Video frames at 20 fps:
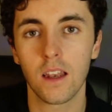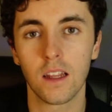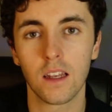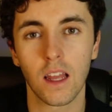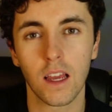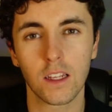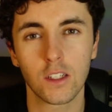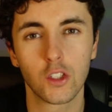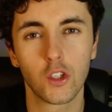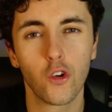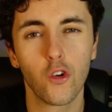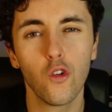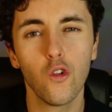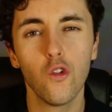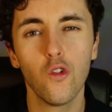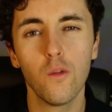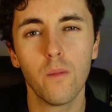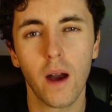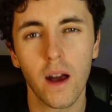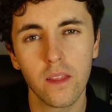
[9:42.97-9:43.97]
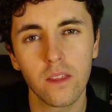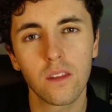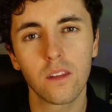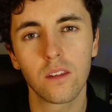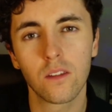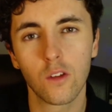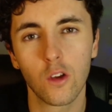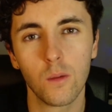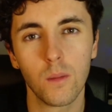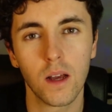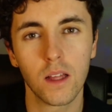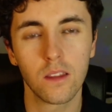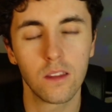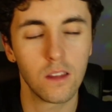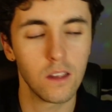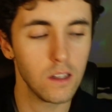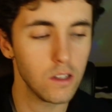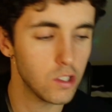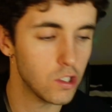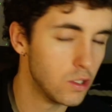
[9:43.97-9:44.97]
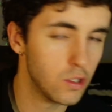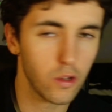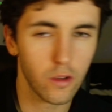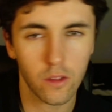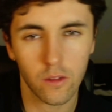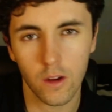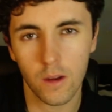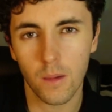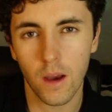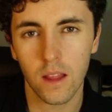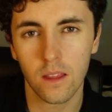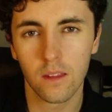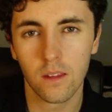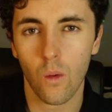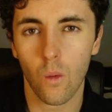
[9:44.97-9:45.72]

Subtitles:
in like 2 months, 2 months-ish, 2-3 months.